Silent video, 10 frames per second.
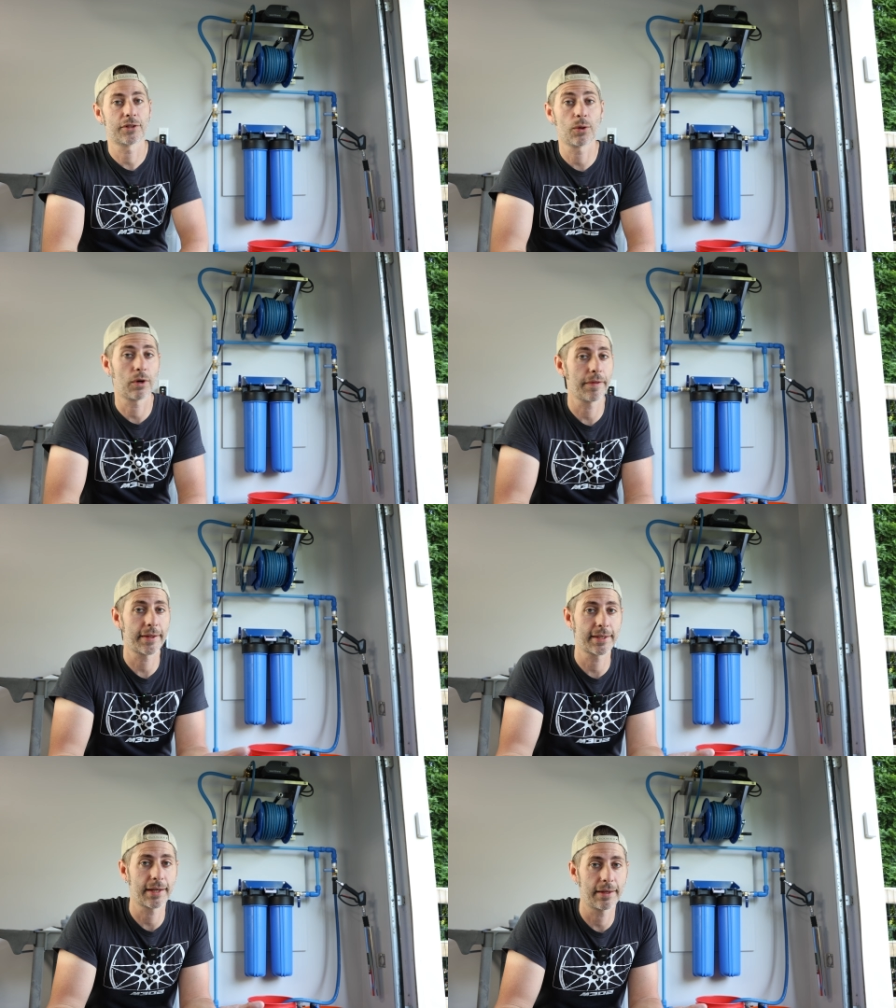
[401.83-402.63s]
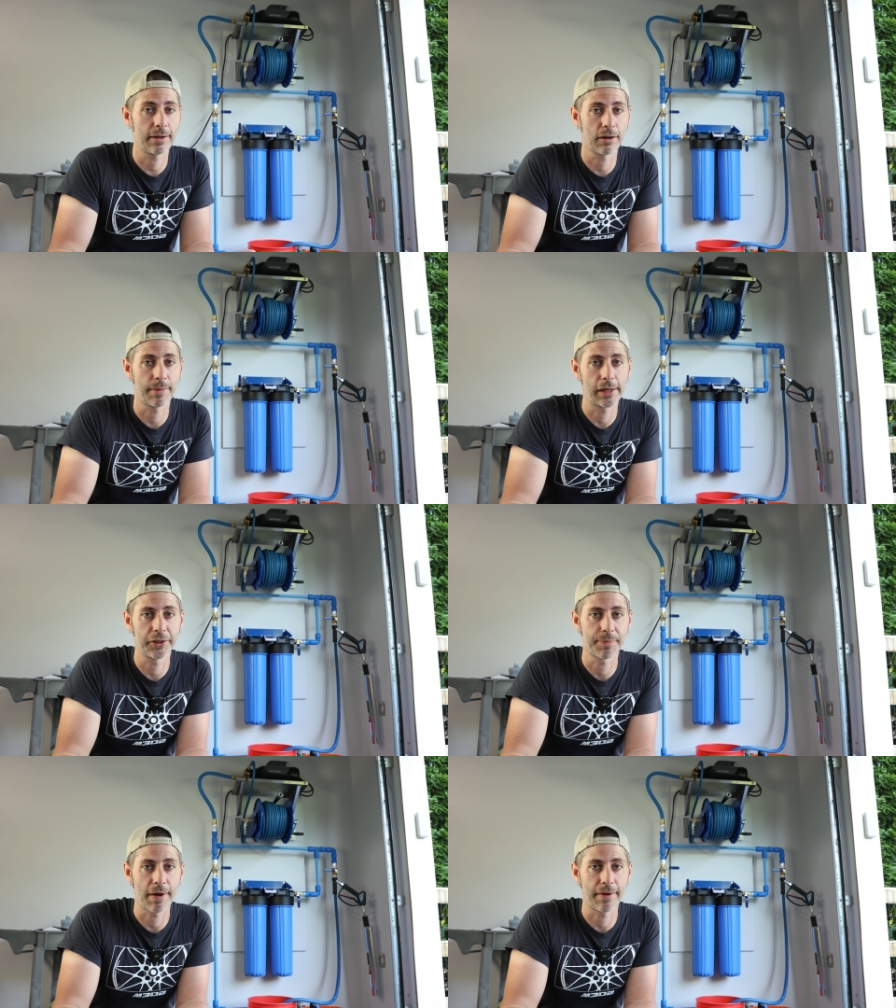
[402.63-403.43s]
So all that to say that your
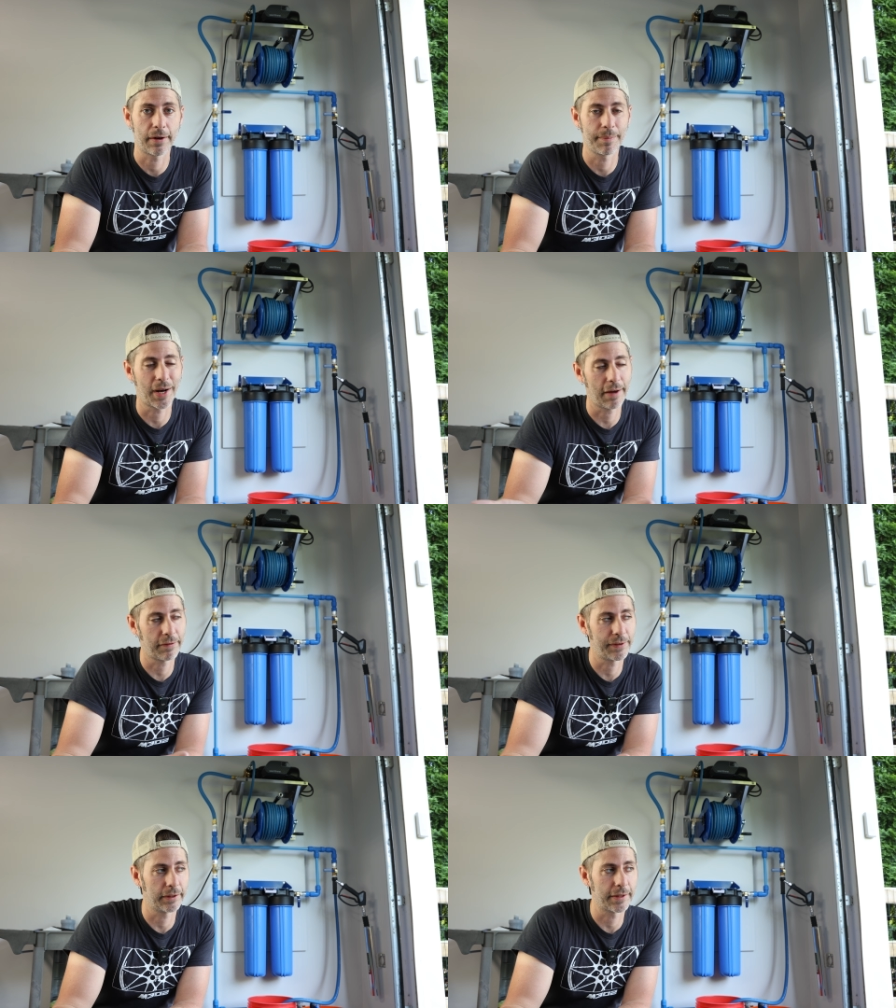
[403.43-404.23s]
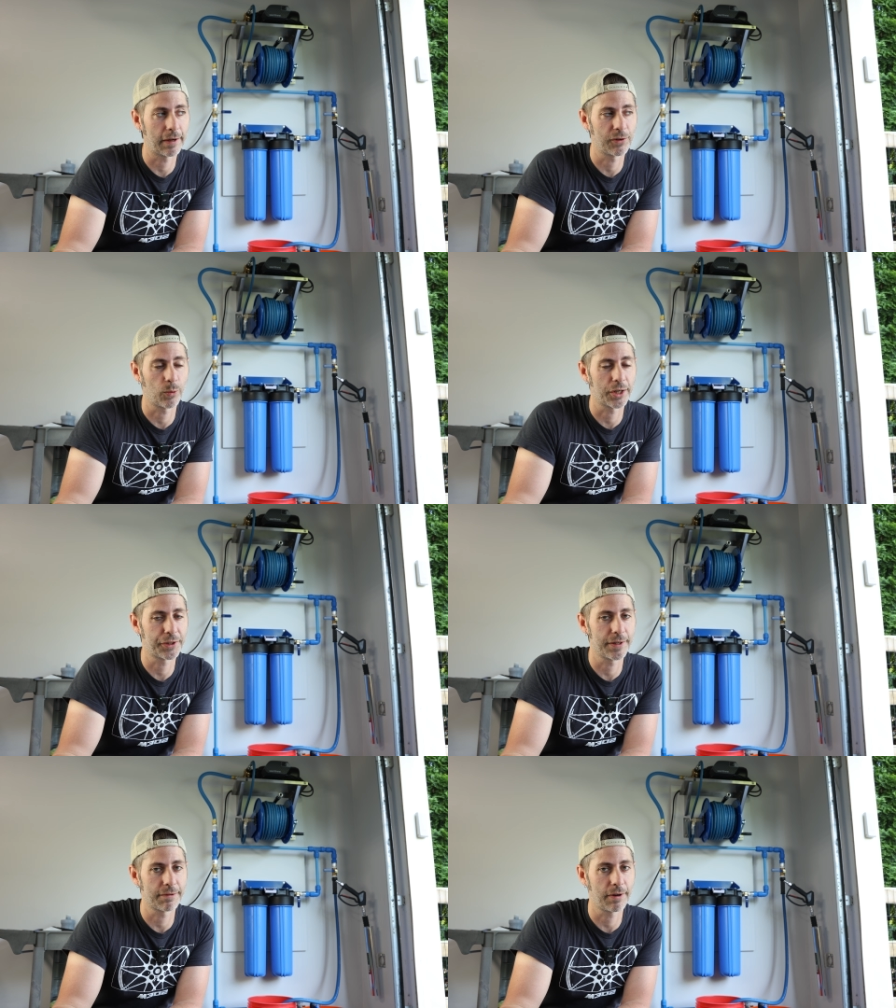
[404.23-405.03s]
mileage may vary, but I have a feeling that if you're
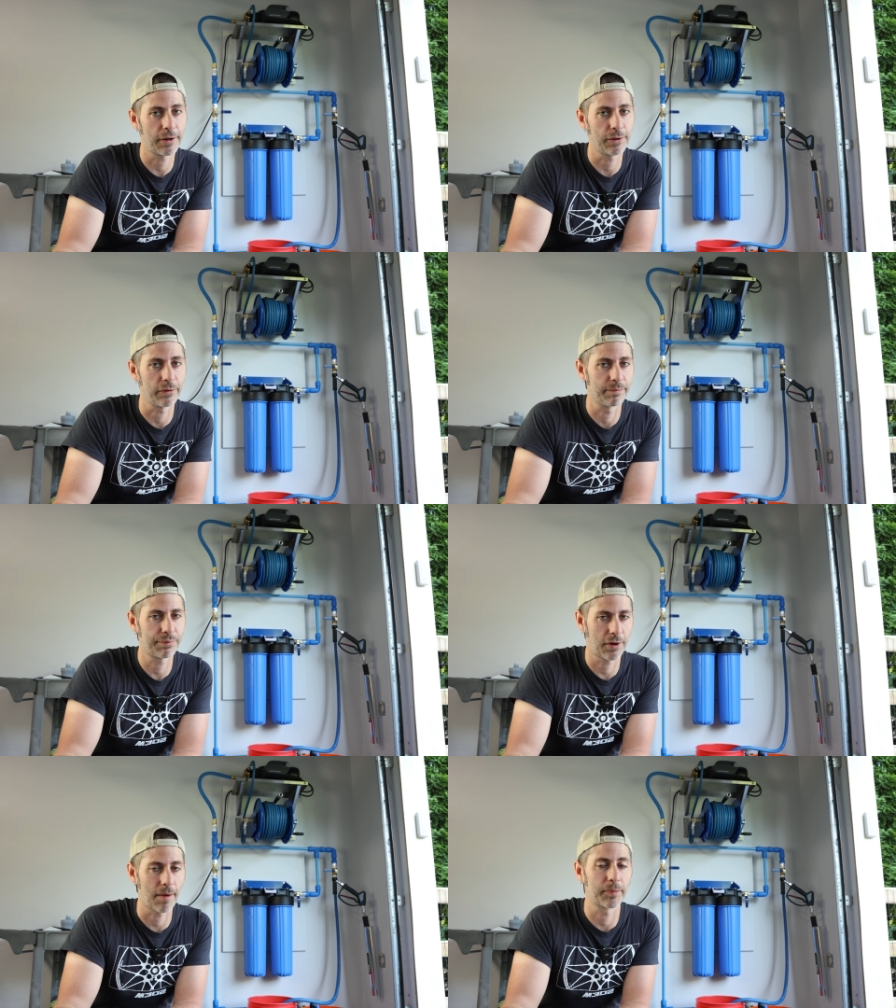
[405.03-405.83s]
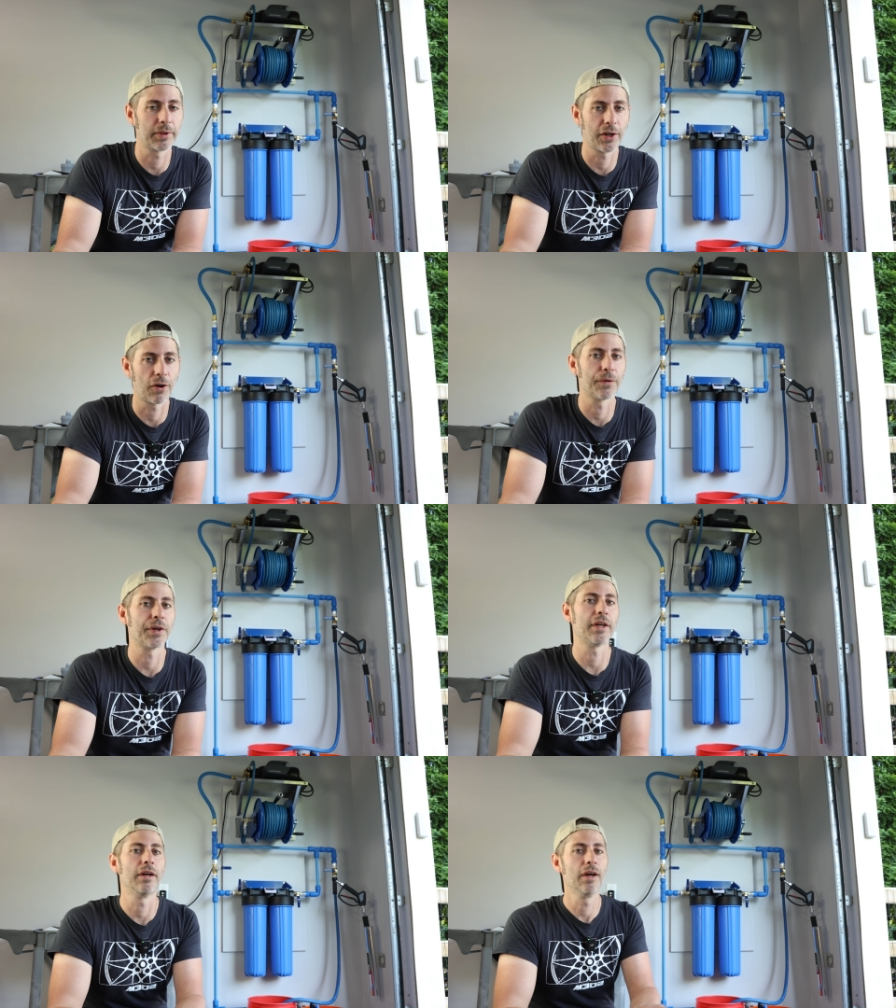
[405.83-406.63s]
watching this video, you probably
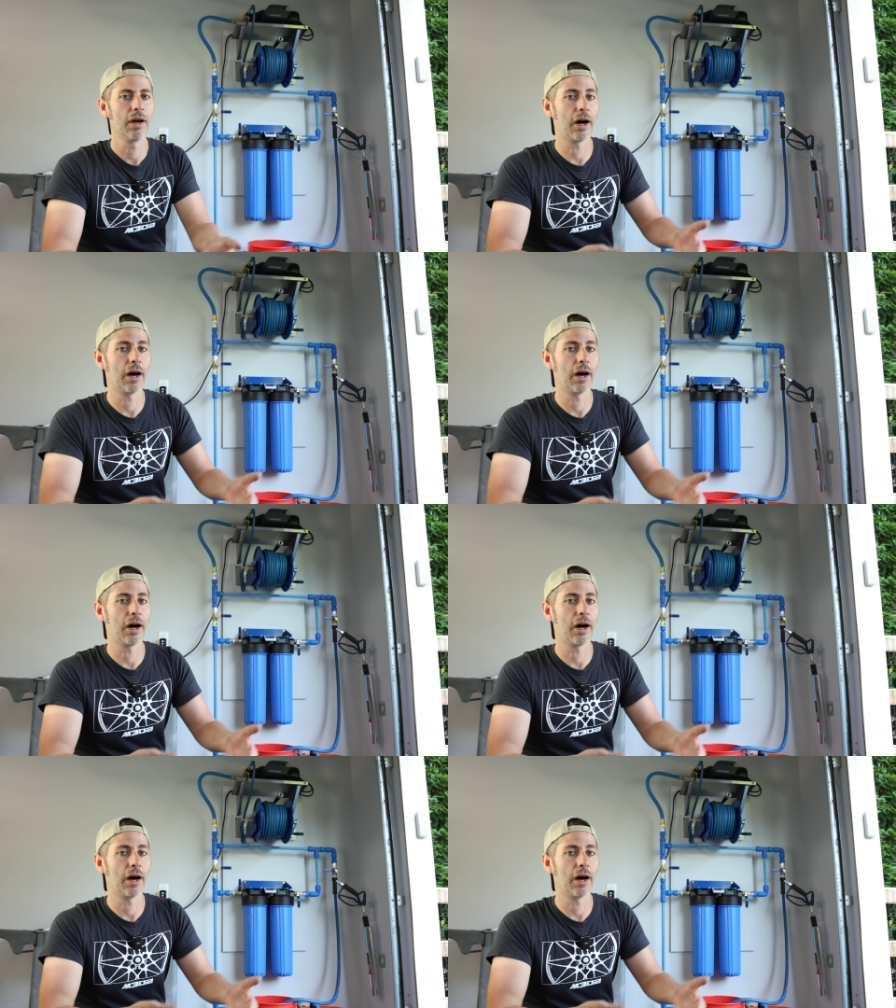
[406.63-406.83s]
already